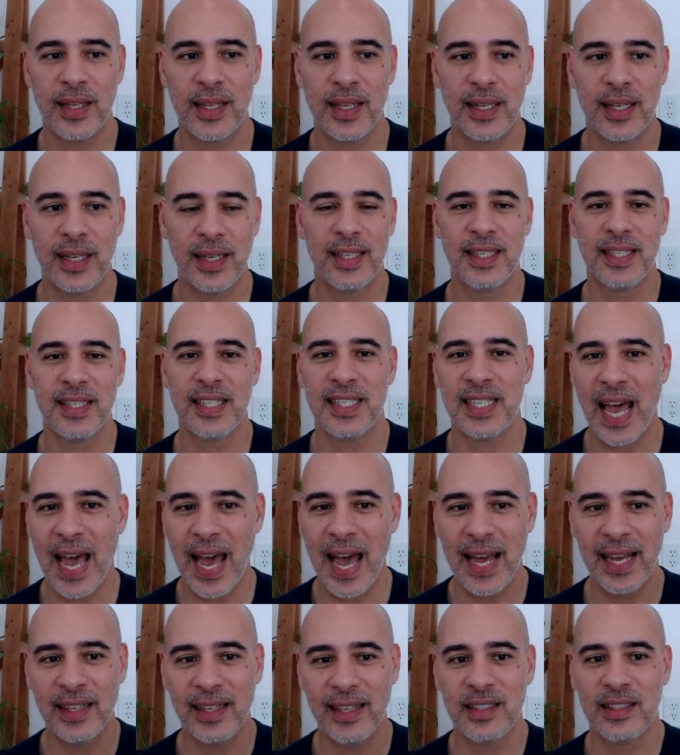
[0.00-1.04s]
is
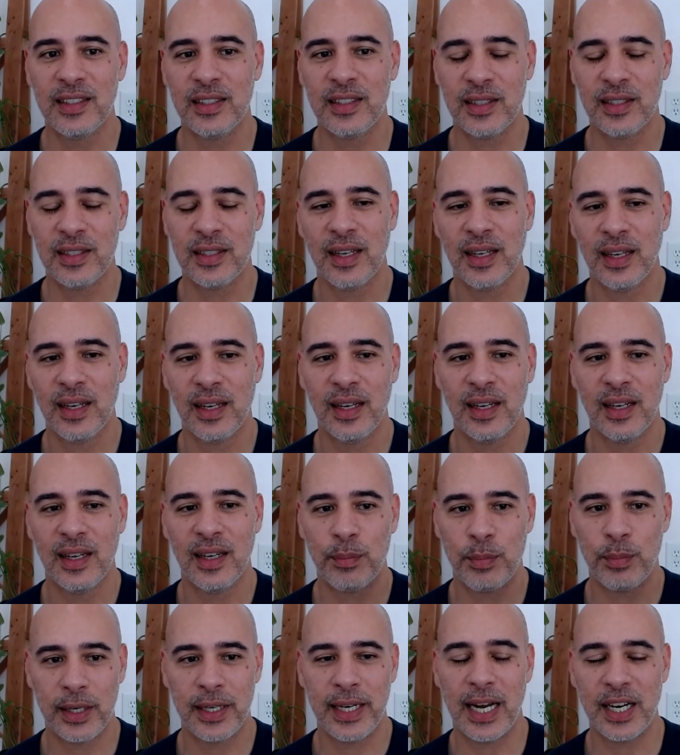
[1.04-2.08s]
sans
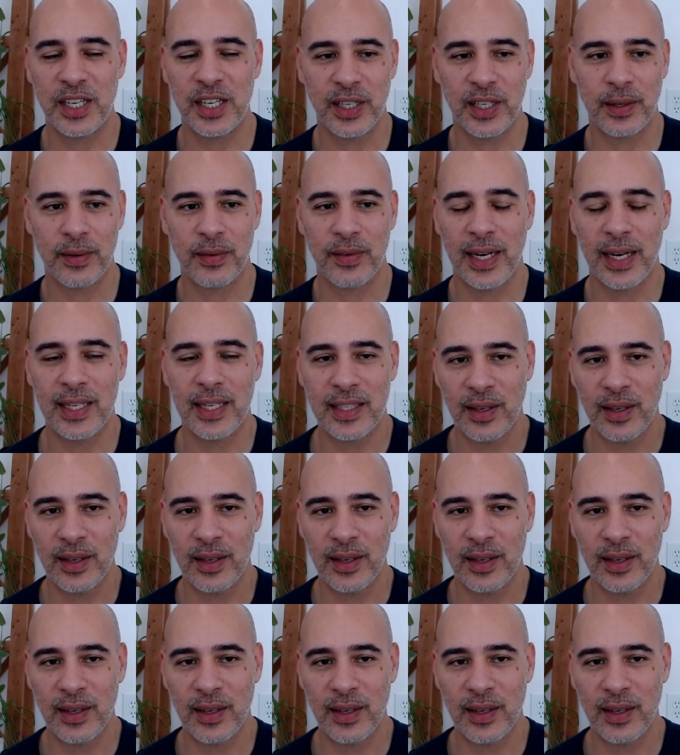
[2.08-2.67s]
protection, right?